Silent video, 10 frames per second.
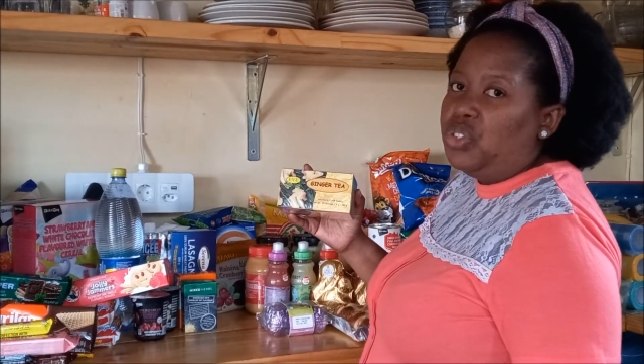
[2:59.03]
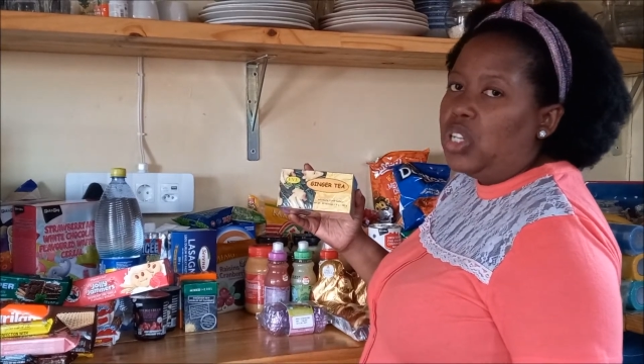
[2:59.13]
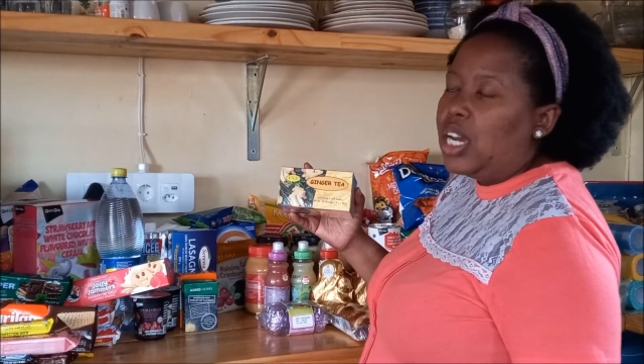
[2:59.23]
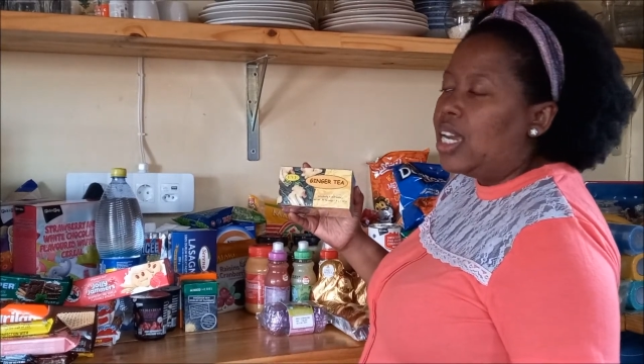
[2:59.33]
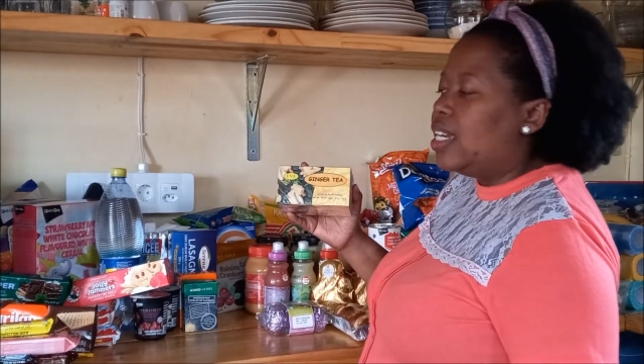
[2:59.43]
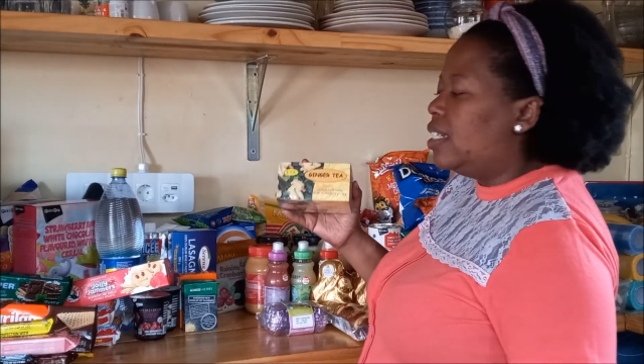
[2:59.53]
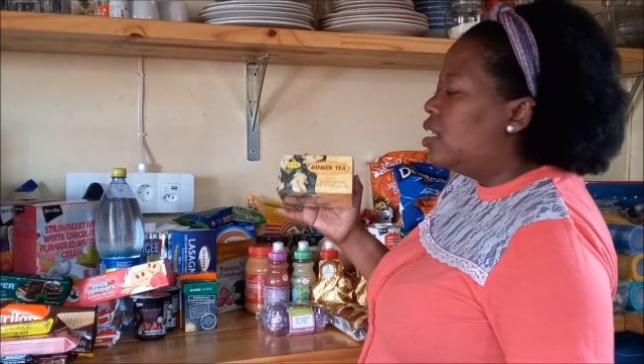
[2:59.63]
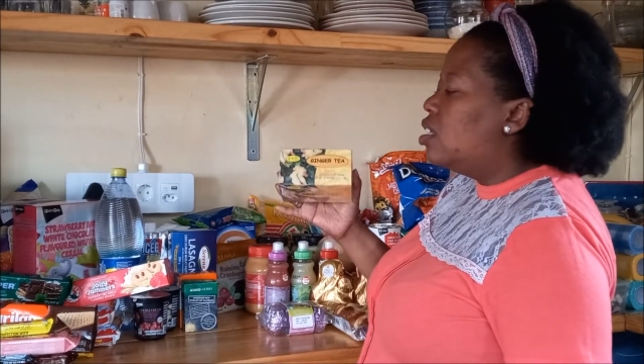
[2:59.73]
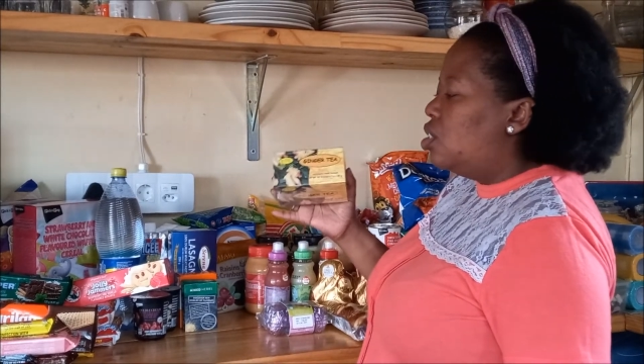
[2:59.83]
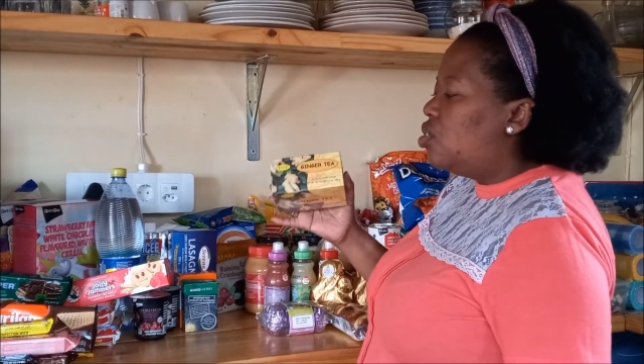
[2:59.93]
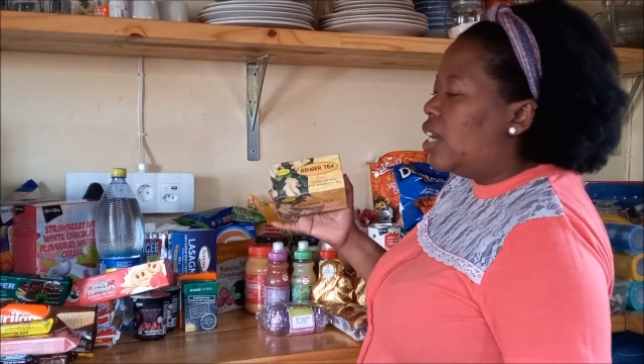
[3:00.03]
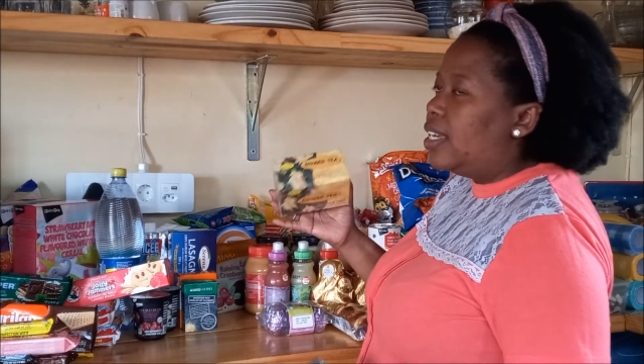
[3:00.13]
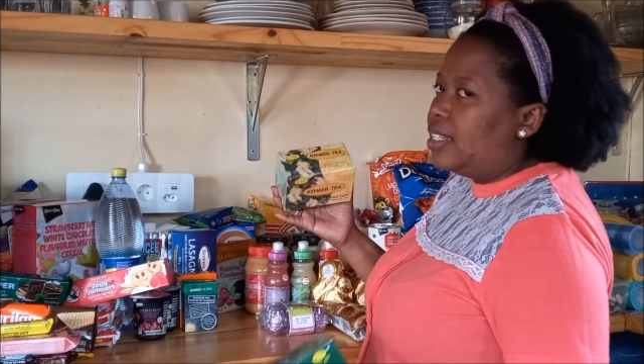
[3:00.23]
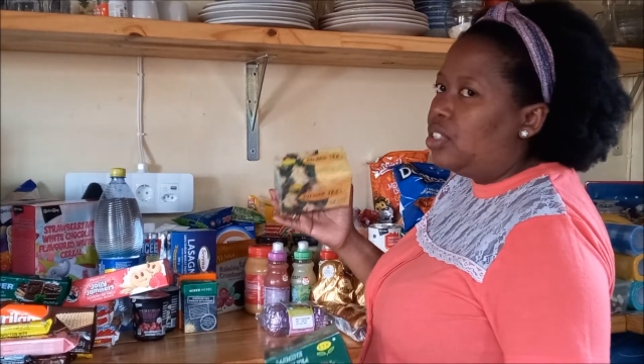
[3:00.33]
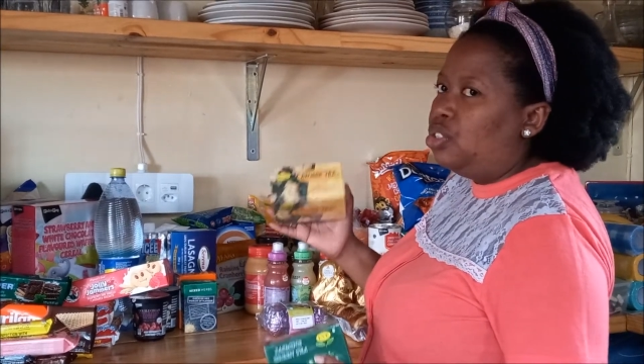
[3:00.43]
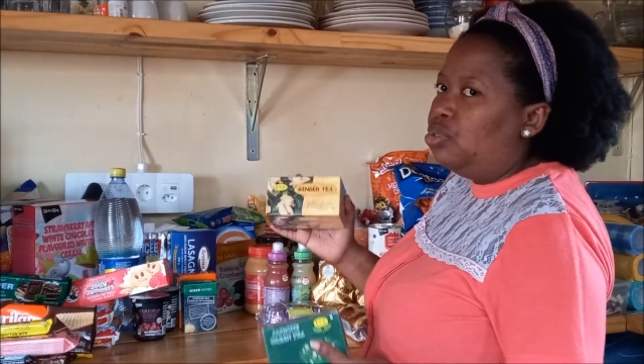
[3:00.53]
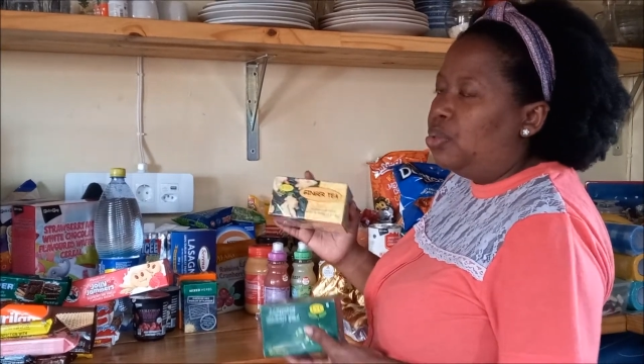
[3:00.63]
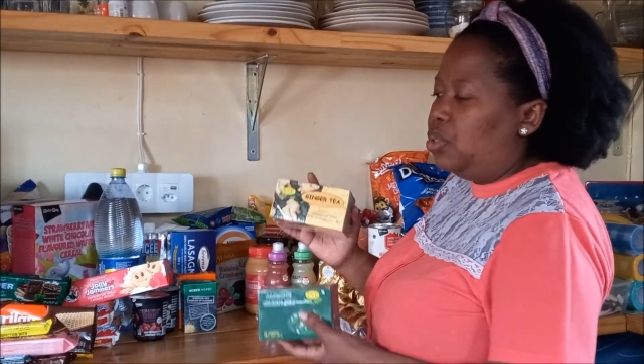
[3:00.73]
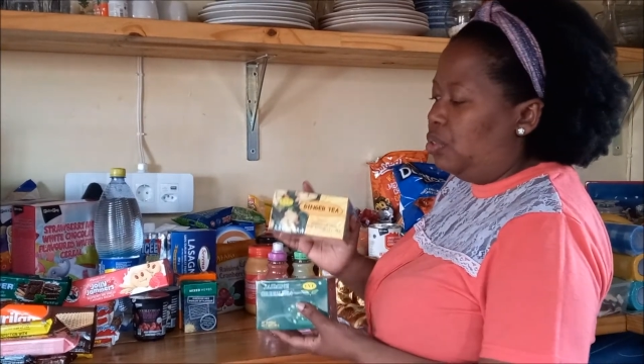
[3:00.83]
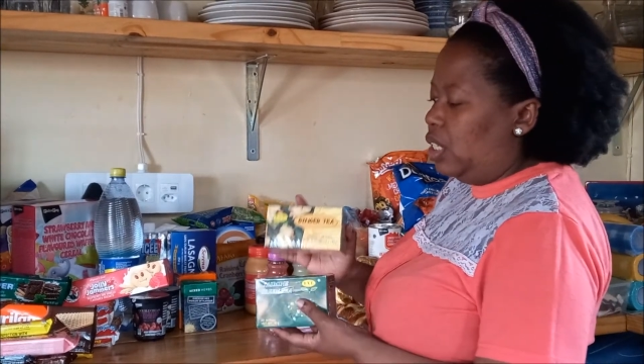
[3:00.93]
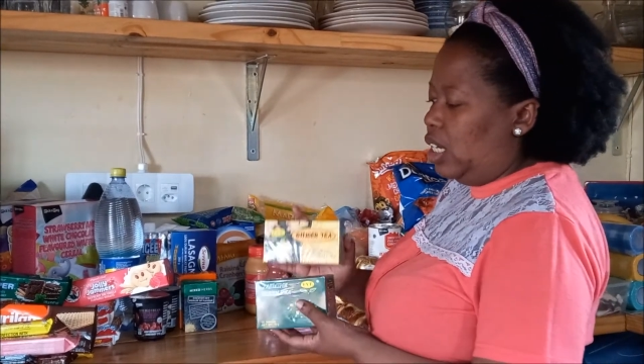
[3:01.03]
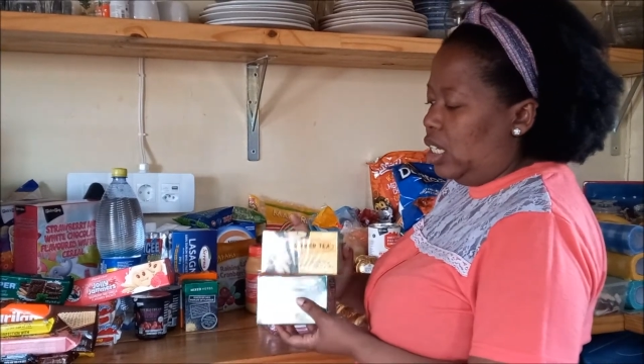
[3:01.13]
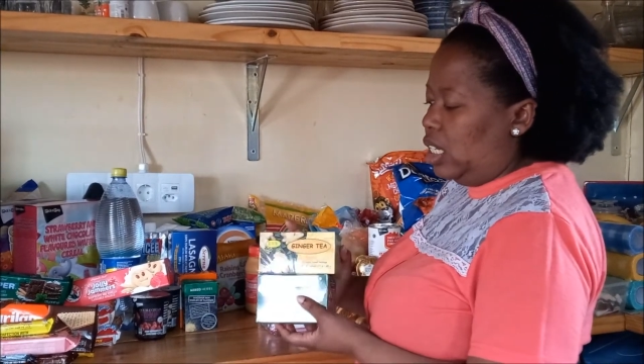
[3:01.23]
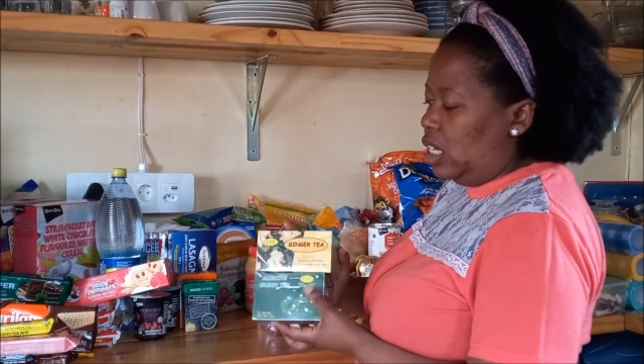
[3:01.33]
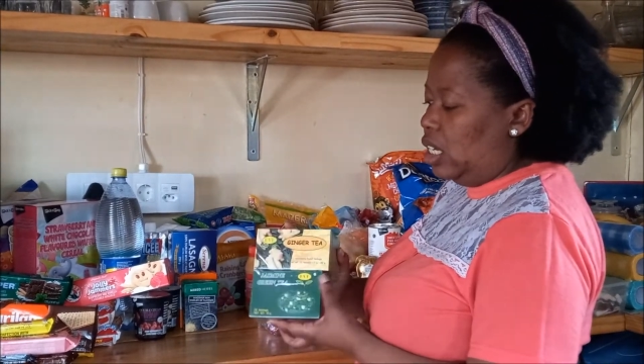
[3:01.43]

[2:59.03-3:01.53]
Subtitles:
tried, try it. You will really